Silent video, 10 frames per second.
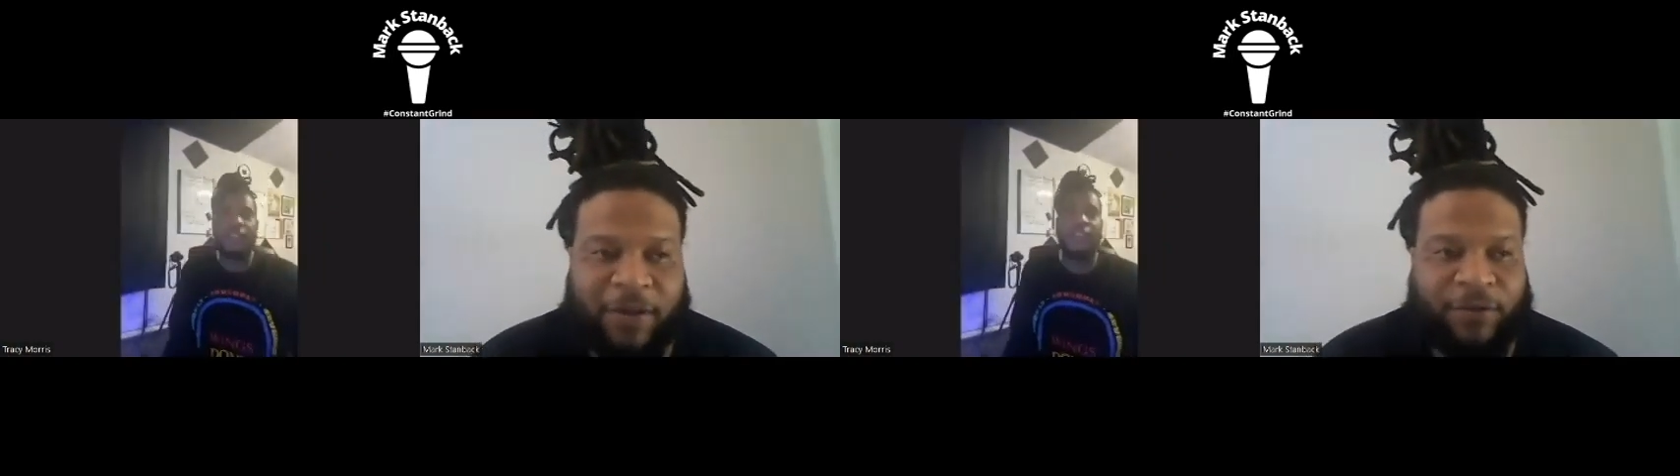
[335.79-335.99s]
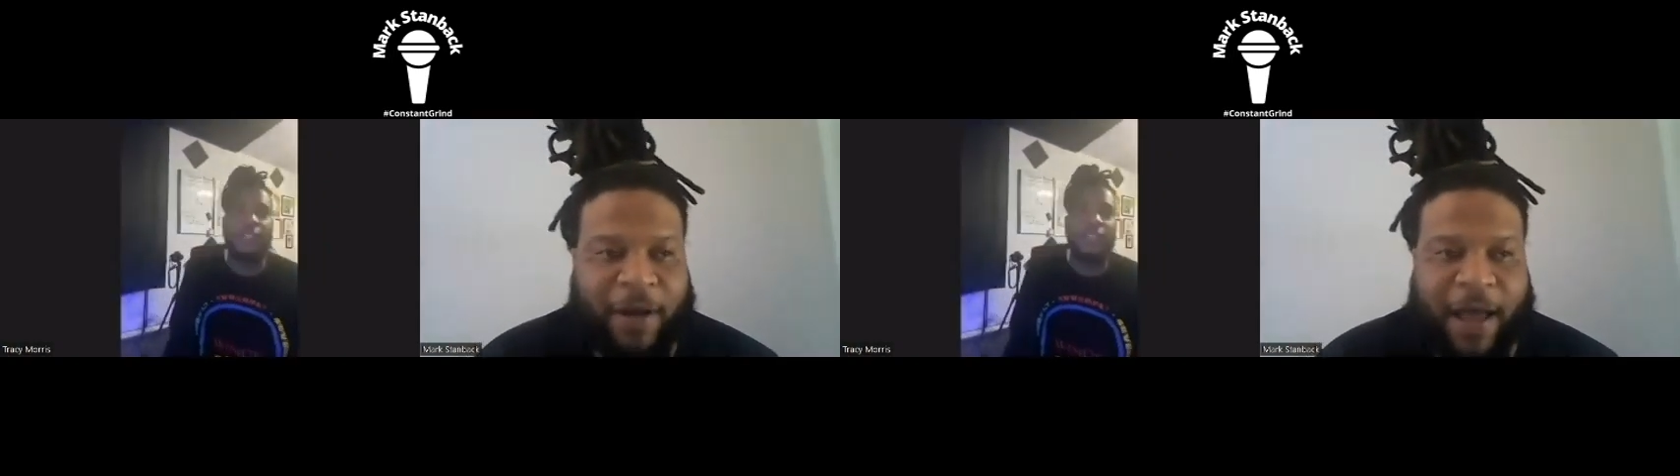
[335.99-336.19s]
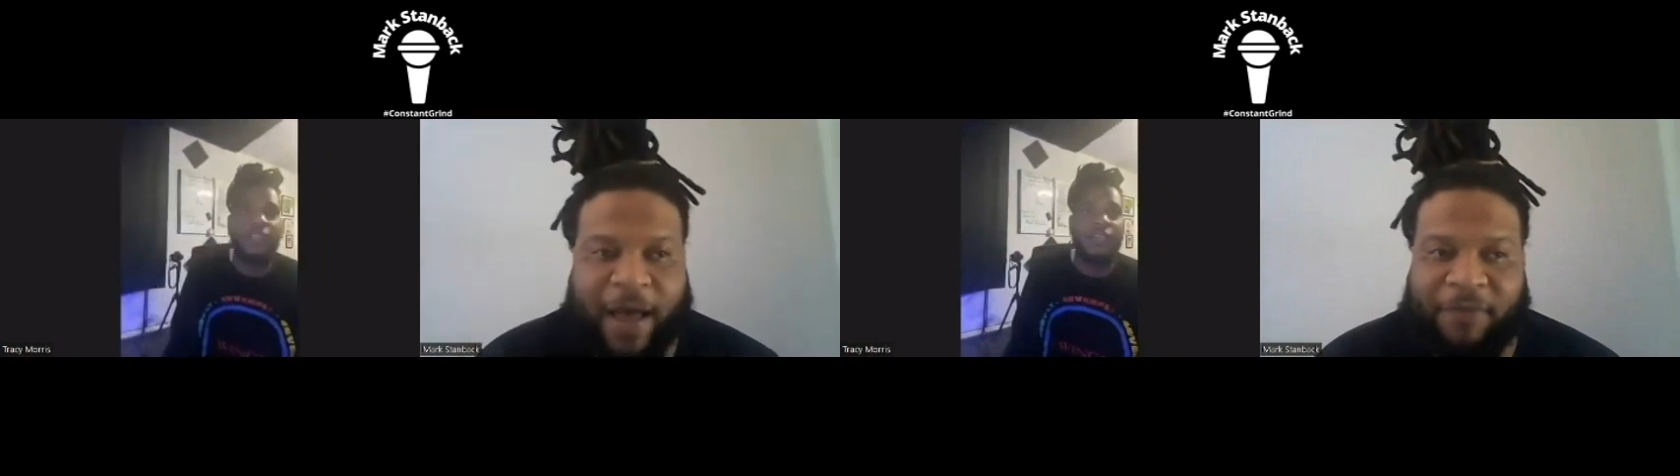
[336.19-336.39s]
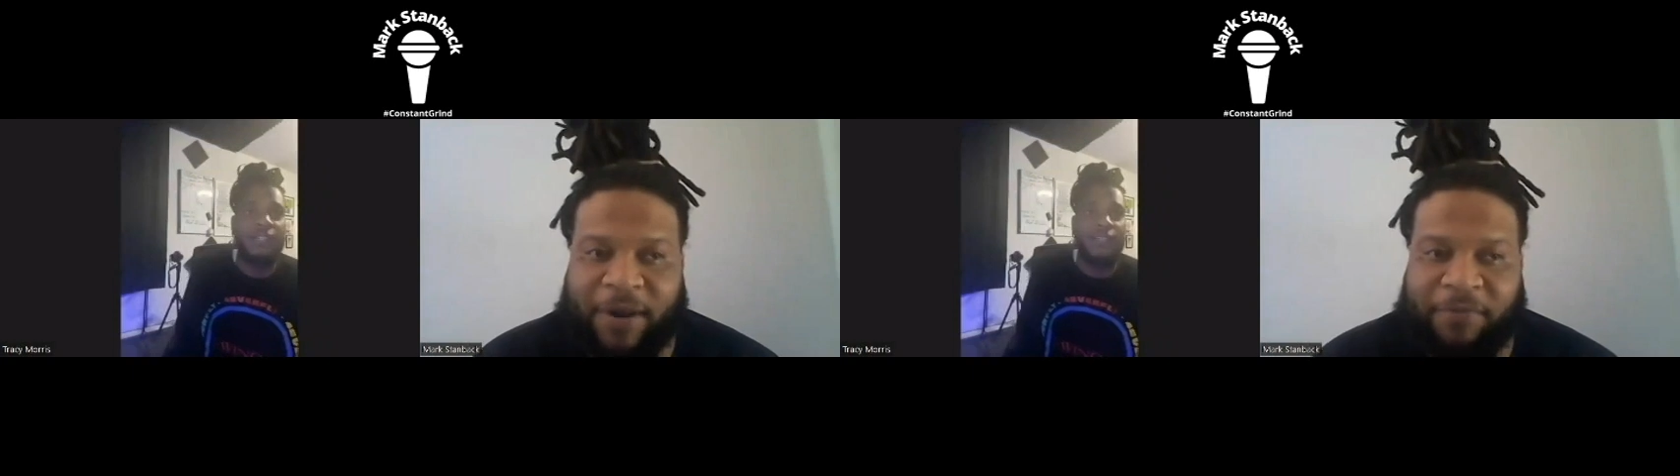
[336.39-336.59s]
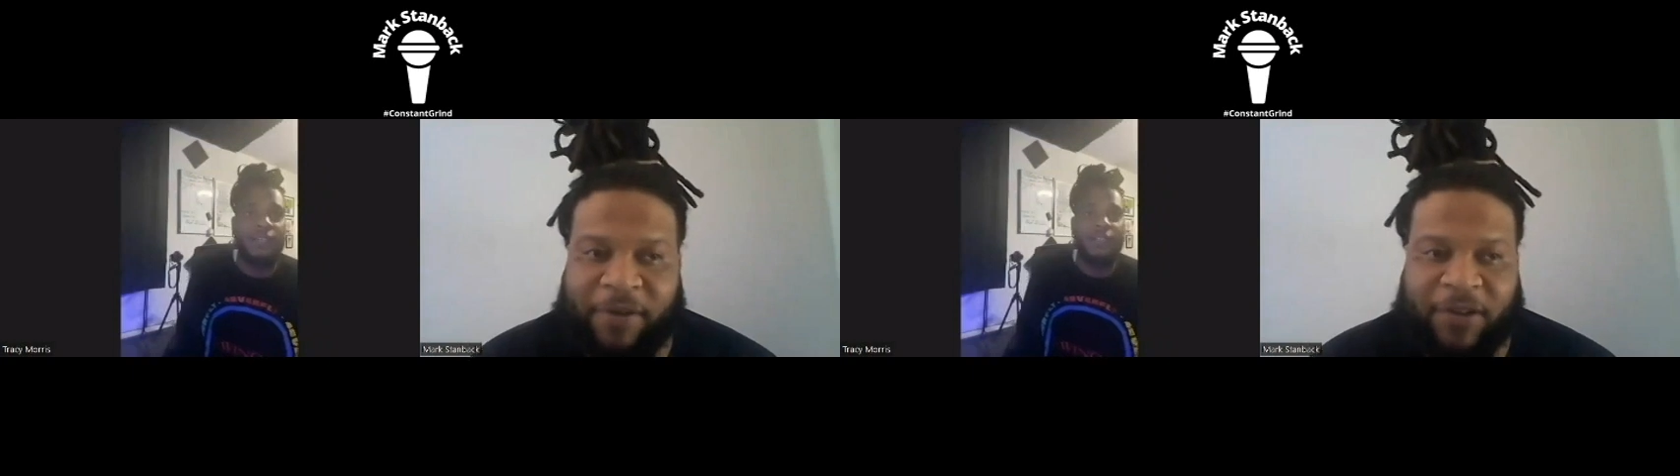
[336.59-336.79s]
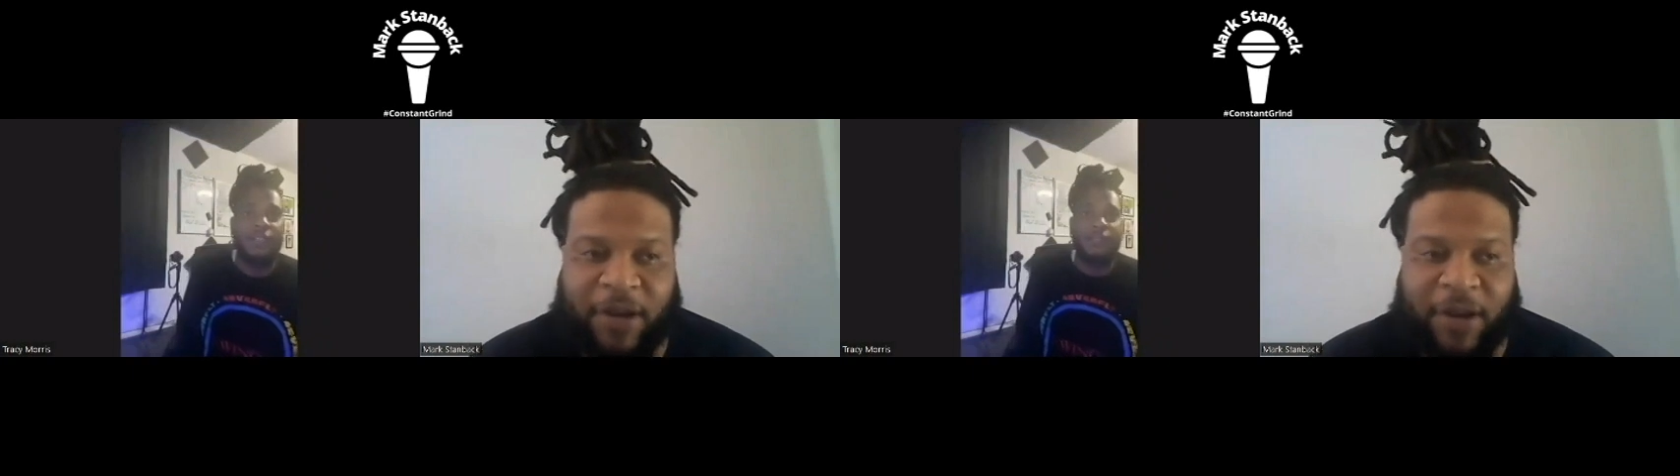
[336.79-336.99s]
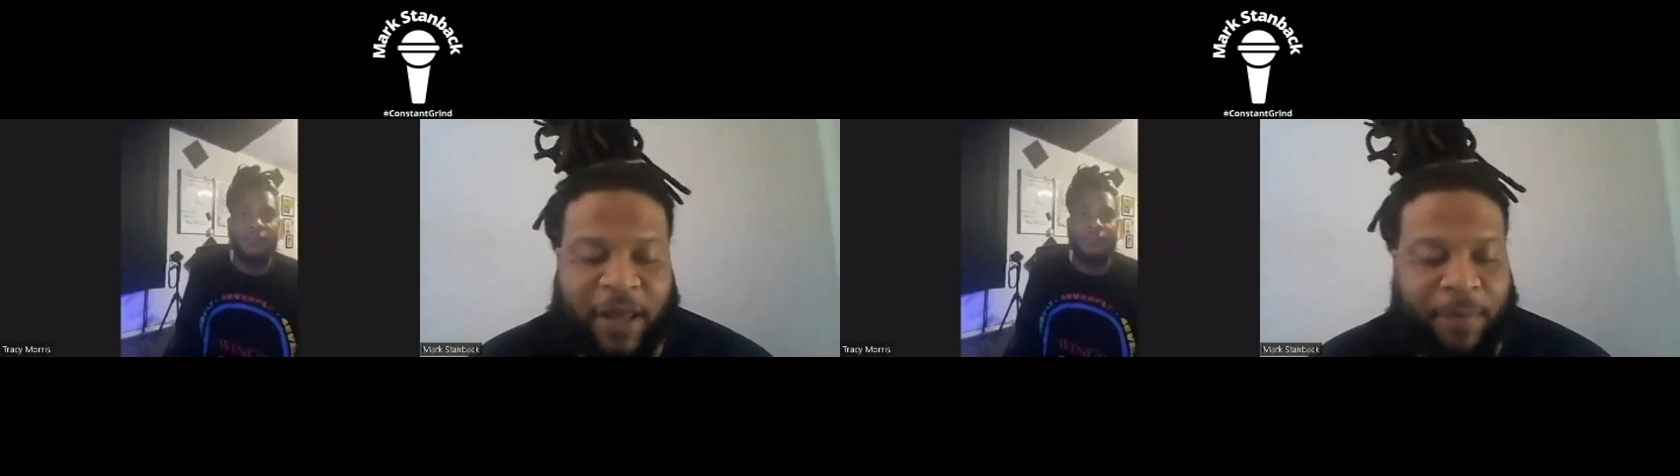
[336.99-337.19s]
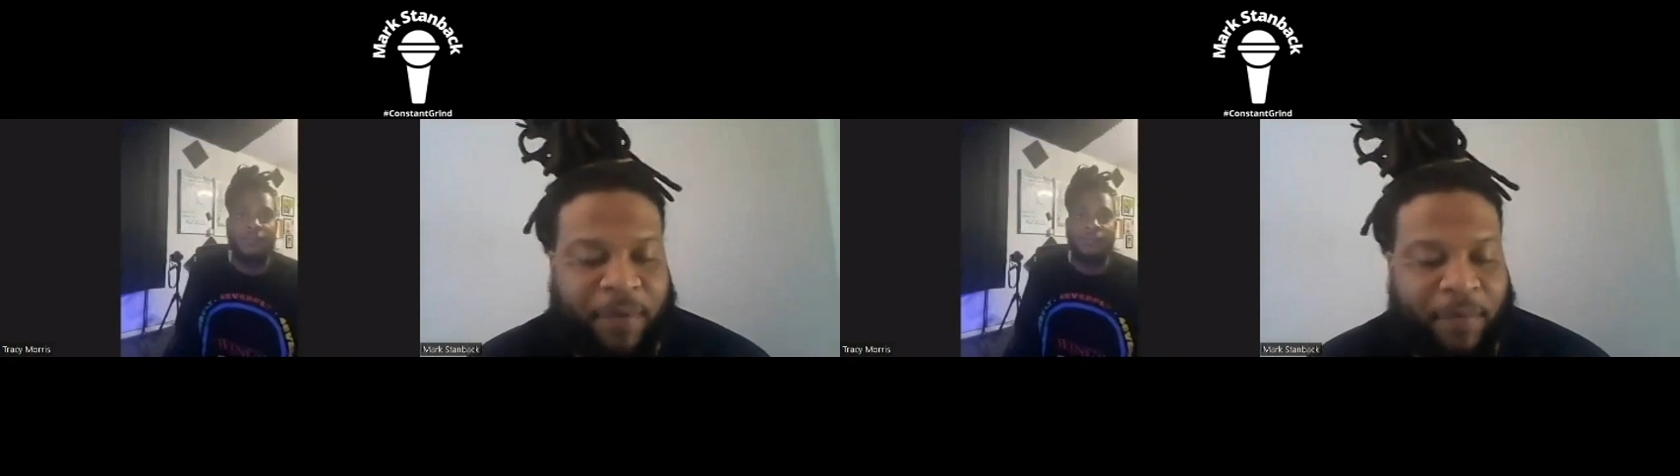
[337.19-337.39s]
the drive, and the vision to
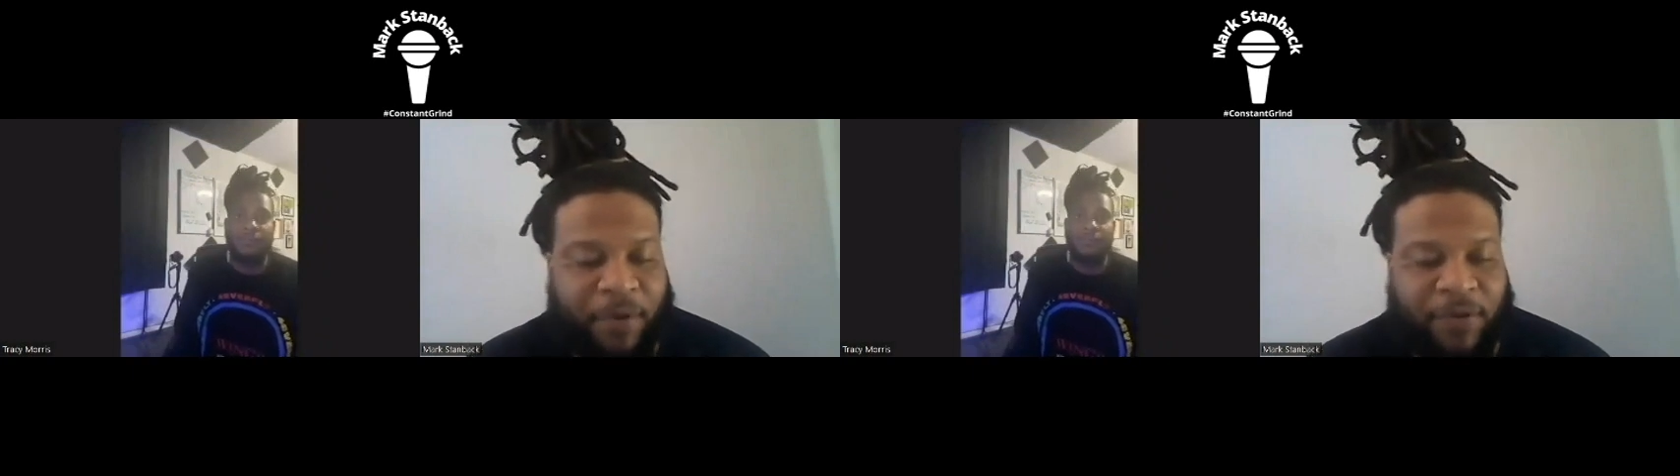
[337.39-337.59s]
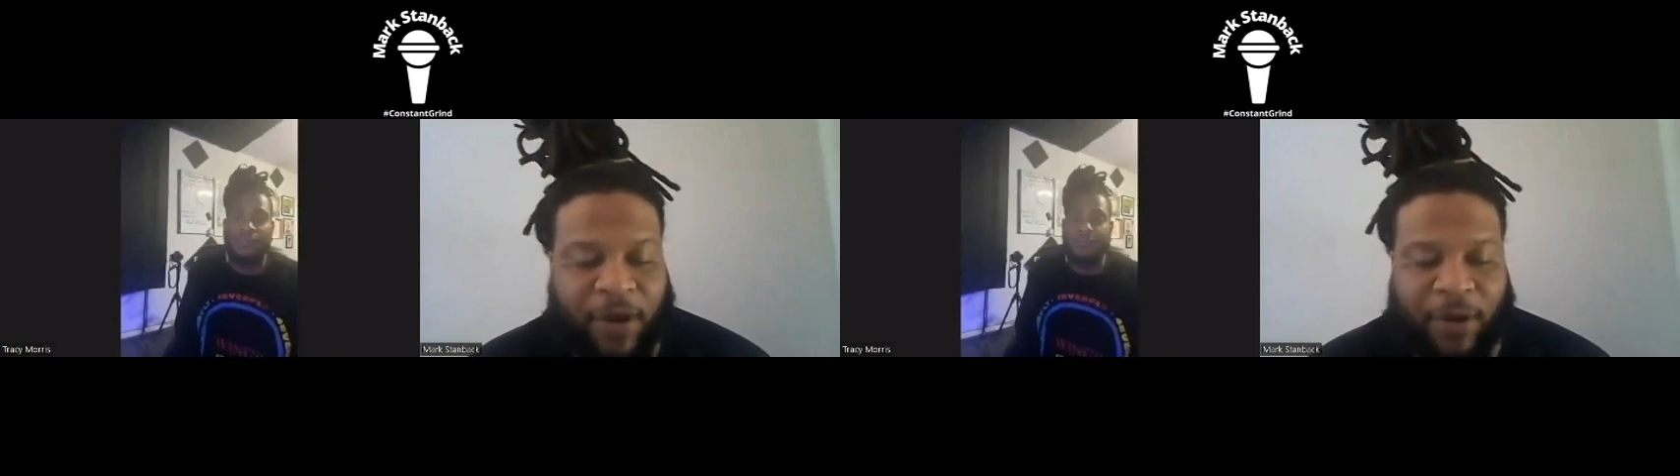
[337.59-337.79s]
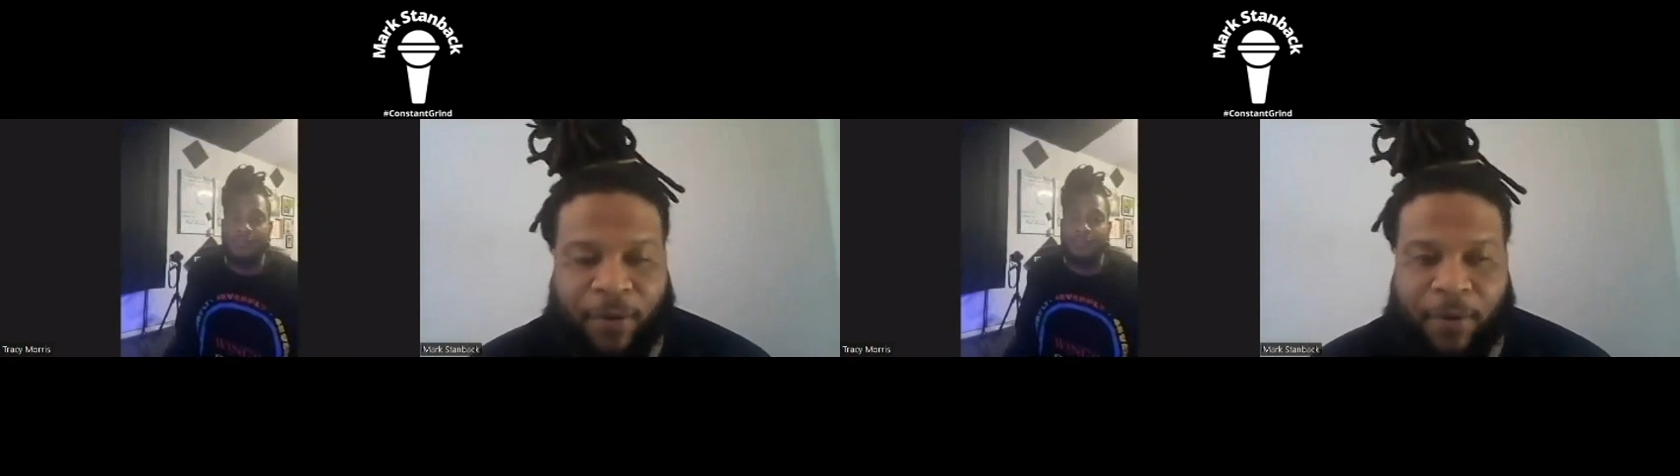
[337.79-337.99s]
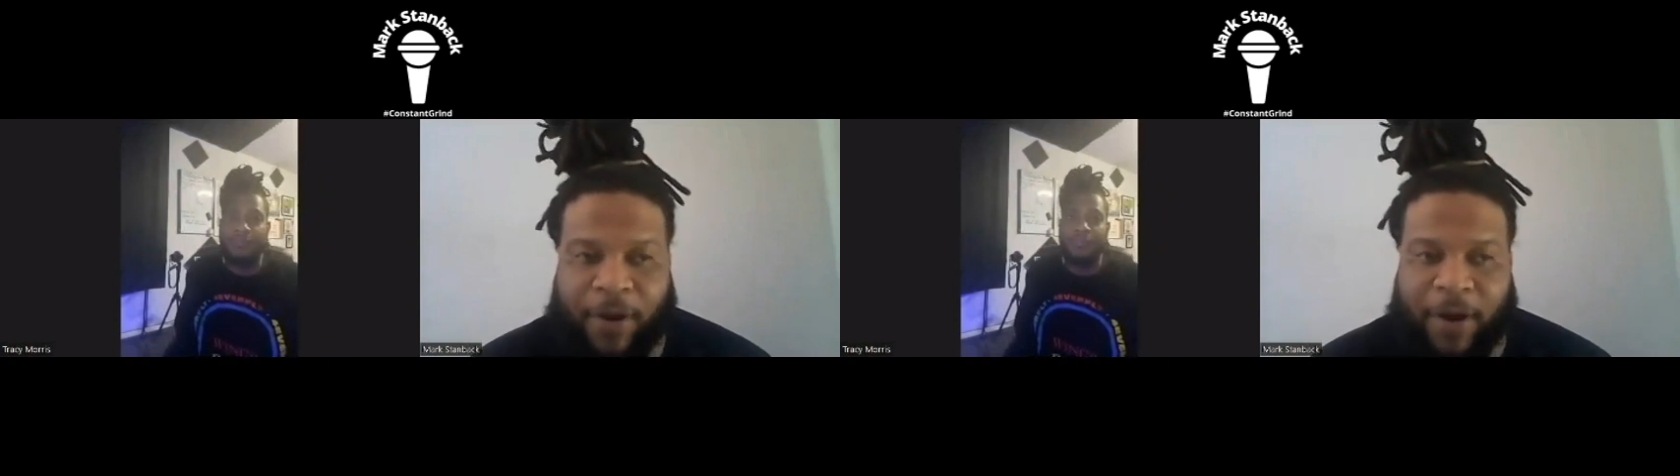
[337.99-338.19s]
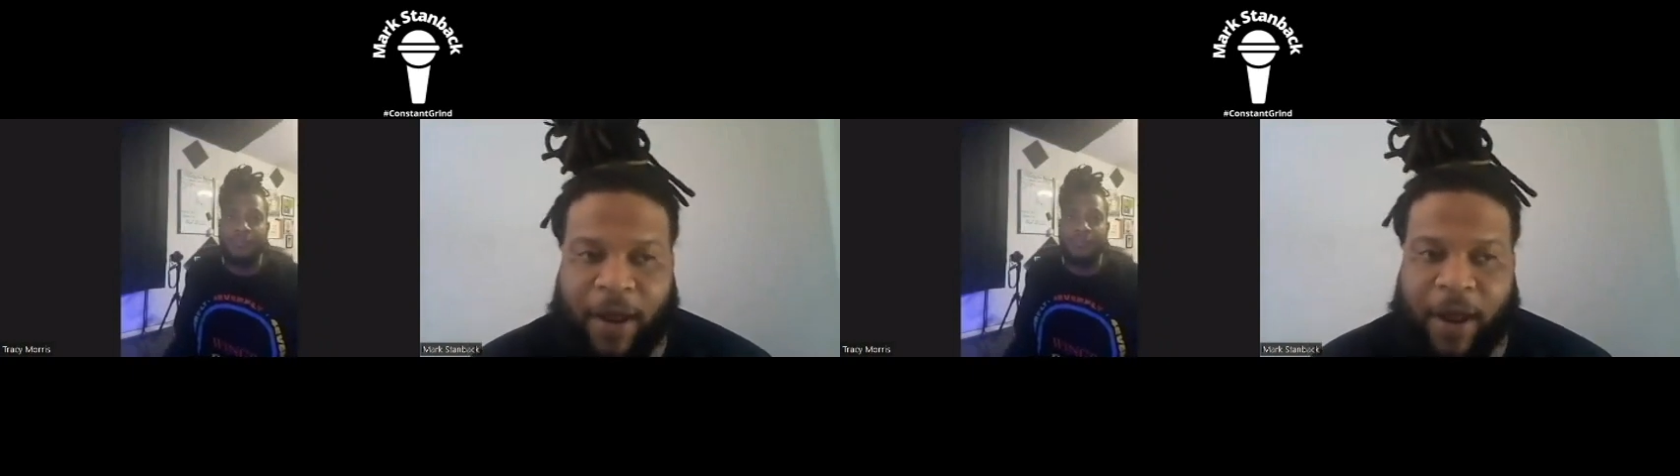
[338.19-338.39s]
keep your music going